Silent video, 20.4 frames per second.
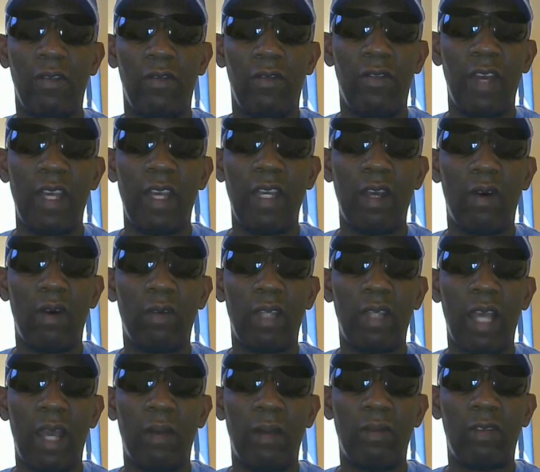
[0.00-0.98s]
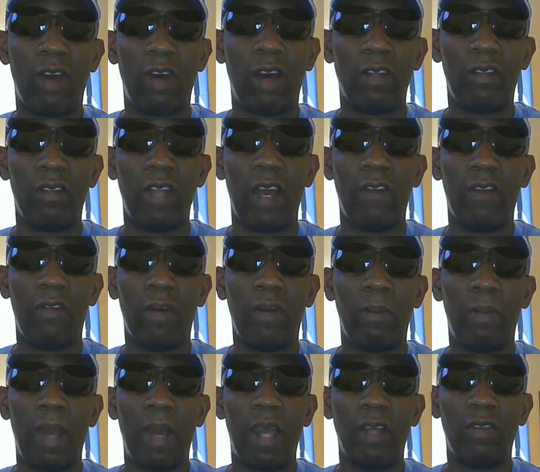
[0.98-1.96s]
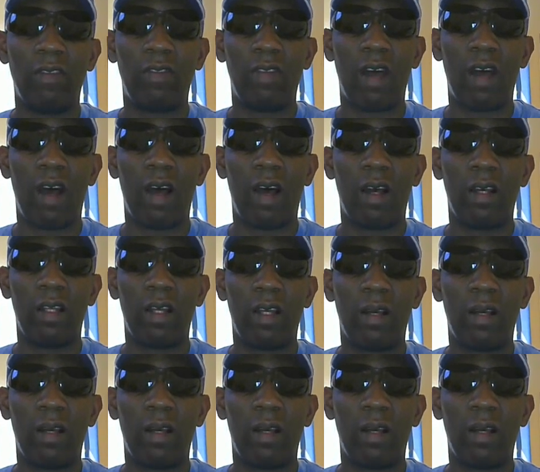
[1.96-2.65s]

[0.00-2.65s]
video games are definitely based on